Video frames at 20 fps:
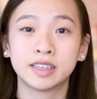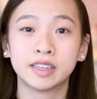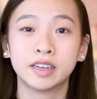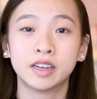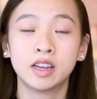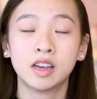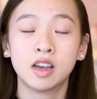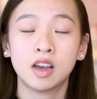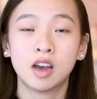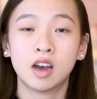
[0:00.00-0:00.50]

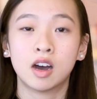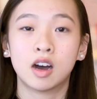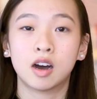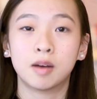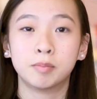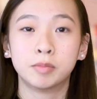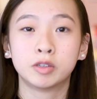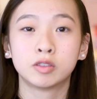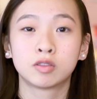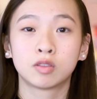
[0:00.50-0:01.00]
in.
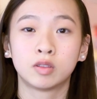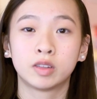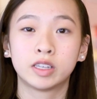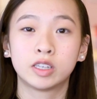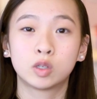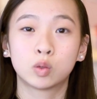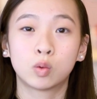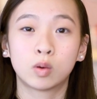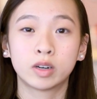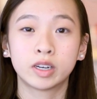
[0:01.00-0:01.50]
Um, it was
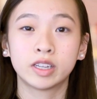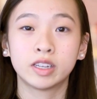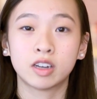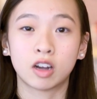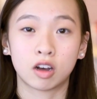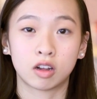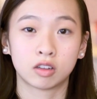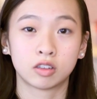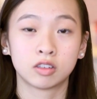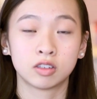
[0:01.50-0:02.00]
only twenty
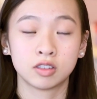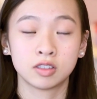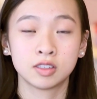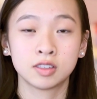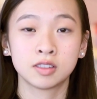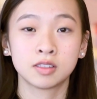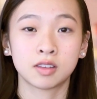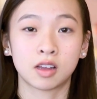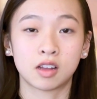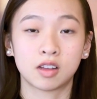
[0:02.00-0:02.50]

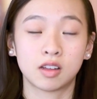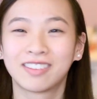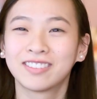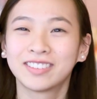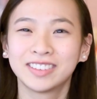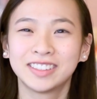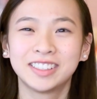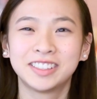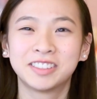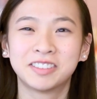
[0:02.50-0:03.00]
dollars. I
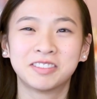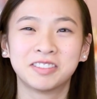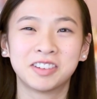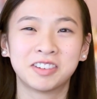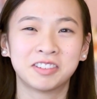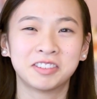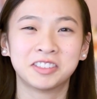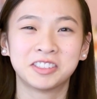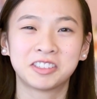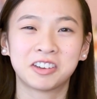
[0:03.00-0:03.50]
really don't
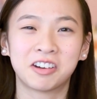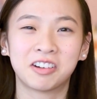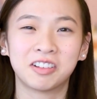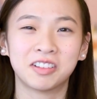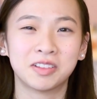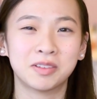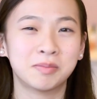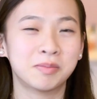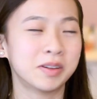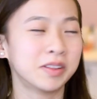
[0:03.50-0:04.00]
know what to
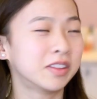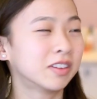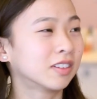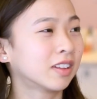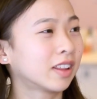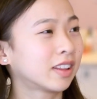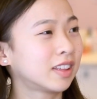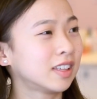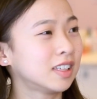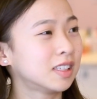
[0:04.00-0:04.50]
call them, but
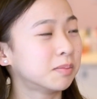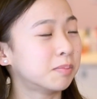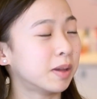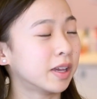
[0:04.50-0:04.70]
they're like these